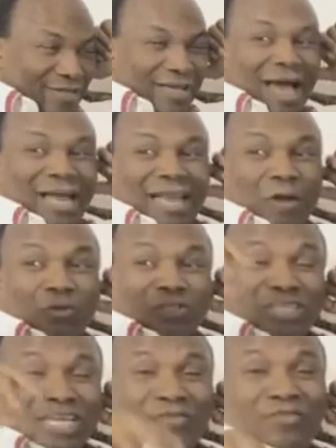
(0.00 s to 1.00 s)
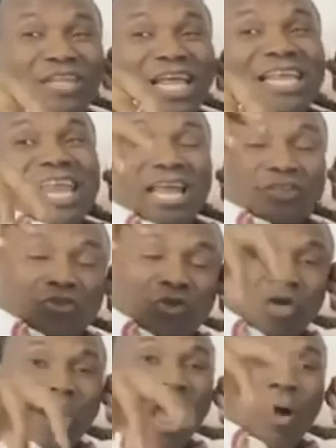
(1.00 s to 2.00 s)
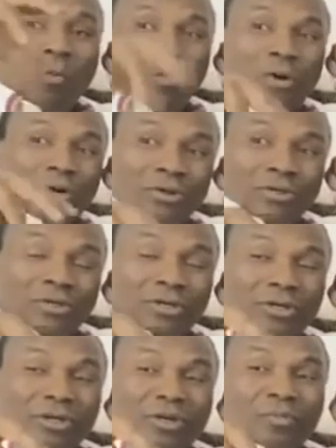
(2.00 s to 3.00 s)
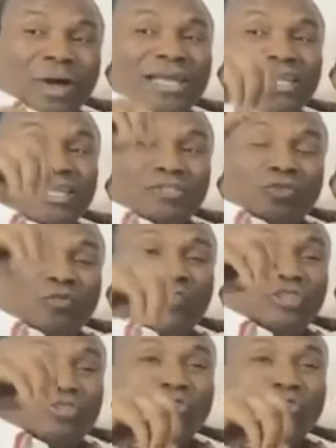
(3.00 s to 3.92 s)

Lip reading: And I was given a national award by the Soviet